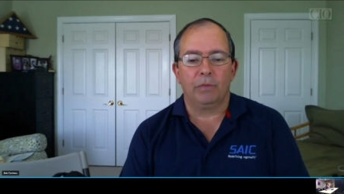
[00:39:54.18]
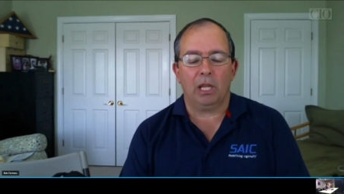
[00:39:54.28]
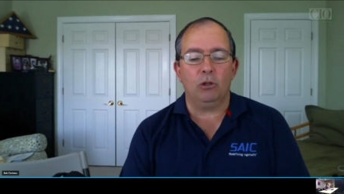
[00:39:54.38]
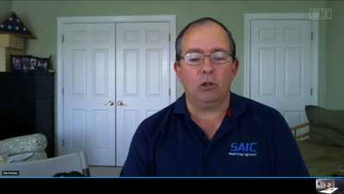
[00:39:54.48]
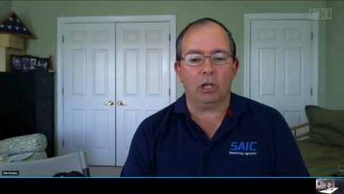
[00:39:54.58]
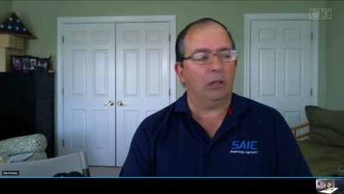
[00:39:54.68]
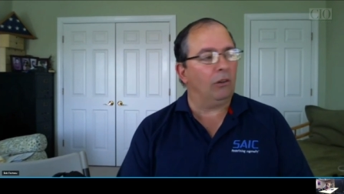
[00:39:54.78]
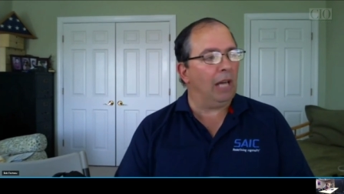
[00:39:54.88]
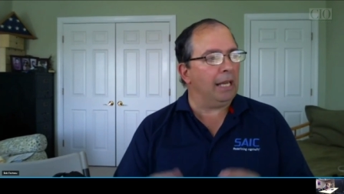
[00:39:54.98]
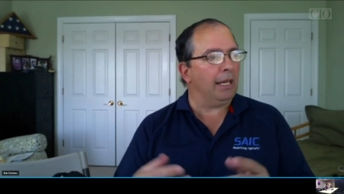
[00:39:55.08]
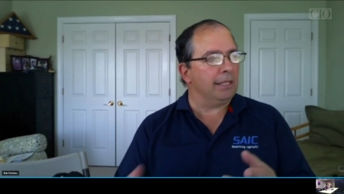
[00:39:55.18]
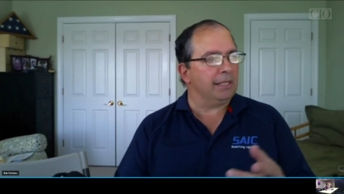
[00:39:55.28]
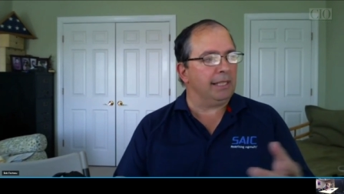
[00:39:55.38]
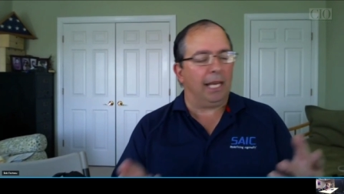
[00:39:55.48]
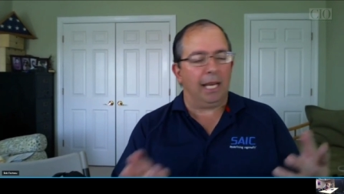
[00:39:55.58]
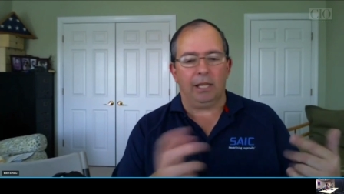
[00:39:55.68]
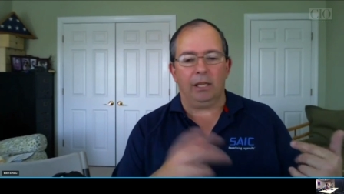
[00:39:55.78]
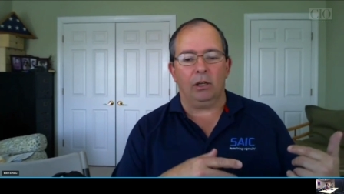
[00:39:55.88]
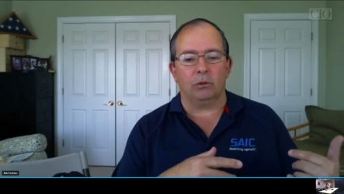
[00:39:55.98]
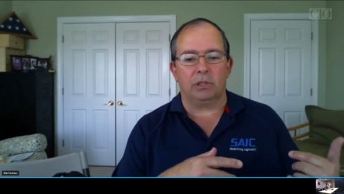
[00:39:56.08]
and you're going to let a
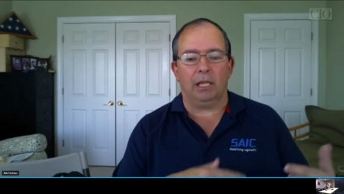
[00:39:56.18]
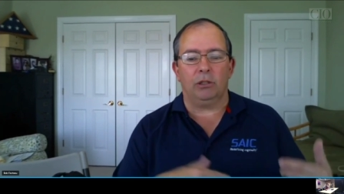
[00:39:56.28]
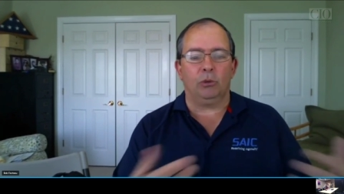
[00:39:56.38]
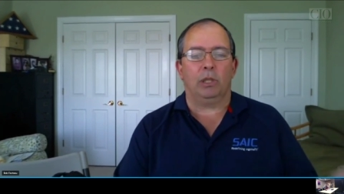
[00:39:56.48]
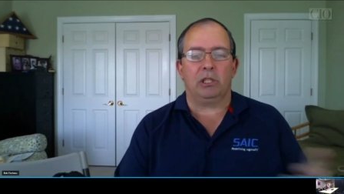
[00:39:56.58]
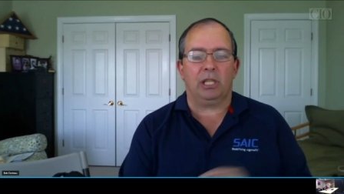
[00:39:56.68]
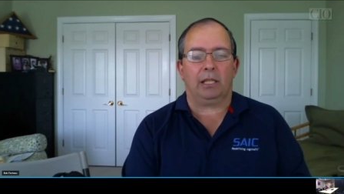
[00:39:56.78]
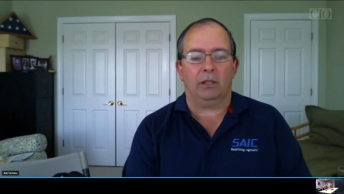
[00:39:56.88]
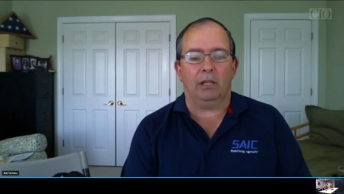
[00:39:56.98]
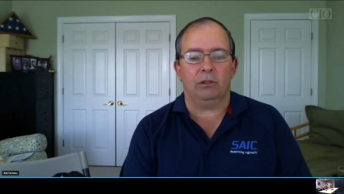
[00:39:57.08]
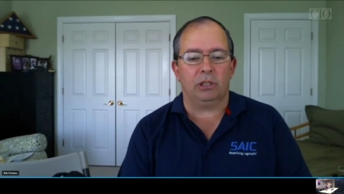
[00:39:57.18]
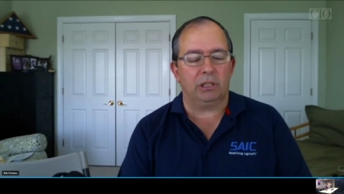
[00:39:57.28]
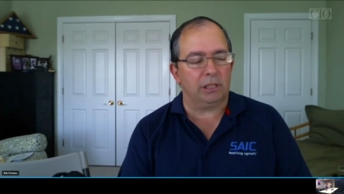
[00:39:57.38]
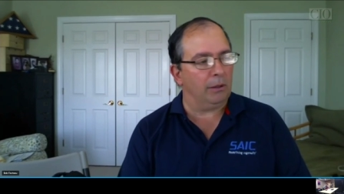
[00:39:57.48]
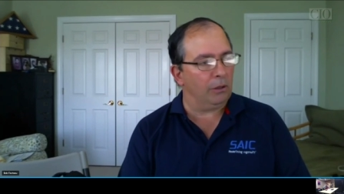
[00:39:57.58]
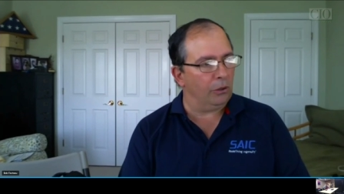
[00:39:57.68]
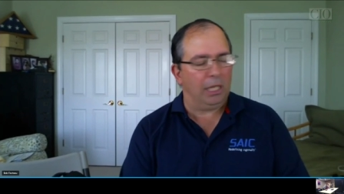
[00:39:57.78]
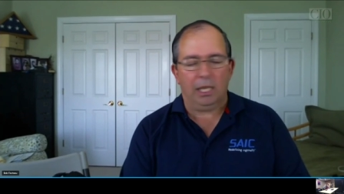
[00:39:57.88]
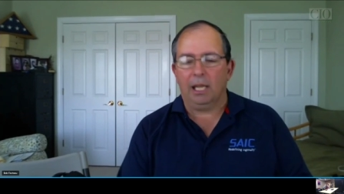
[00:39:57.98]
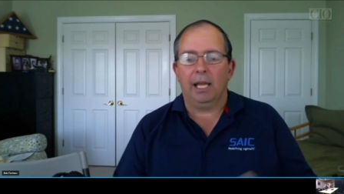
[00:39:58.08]
CIO tell you which technology is going to do
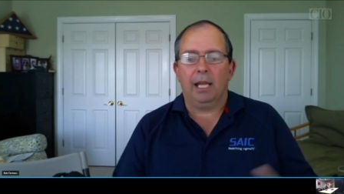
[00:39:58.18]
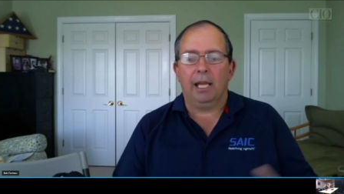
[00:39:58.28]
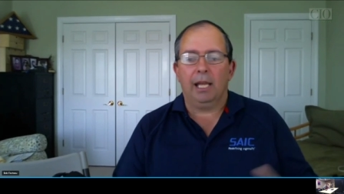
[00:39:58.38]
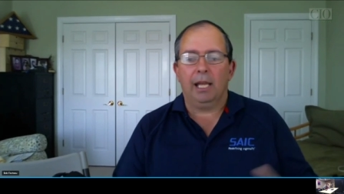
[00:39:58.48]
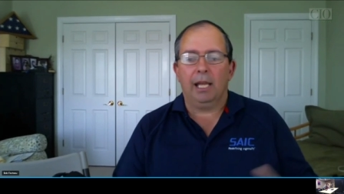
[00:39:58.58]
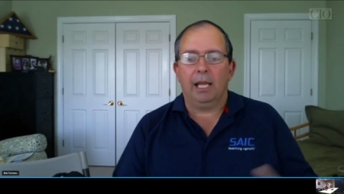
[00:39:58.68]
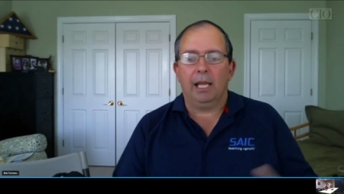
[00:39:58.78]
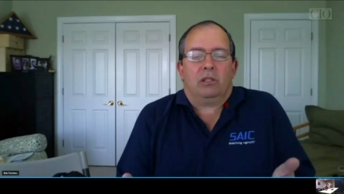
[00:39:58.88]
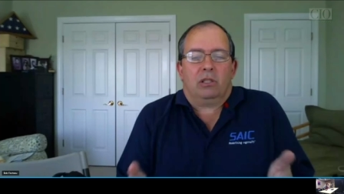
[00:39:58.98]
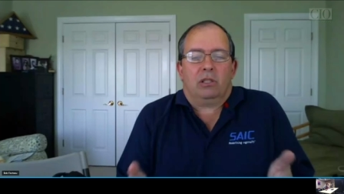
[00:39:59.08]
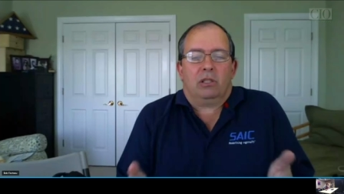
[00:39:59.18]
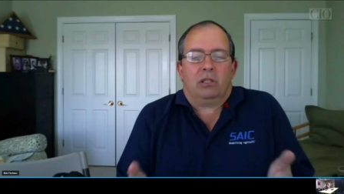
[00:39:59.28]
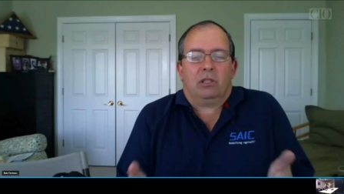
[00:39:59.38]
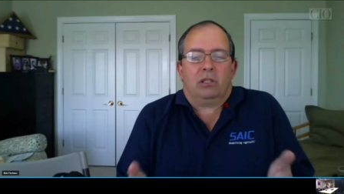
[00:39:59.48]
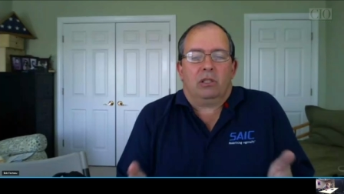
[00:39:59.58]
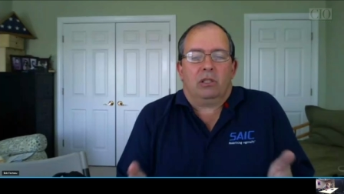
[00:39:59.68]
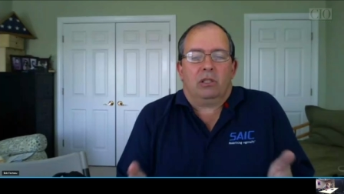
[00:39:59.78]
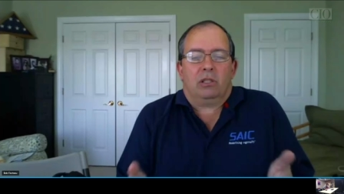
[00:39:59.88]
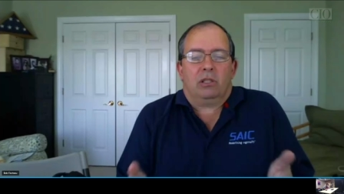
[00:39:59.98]
it, then you're not you yourself as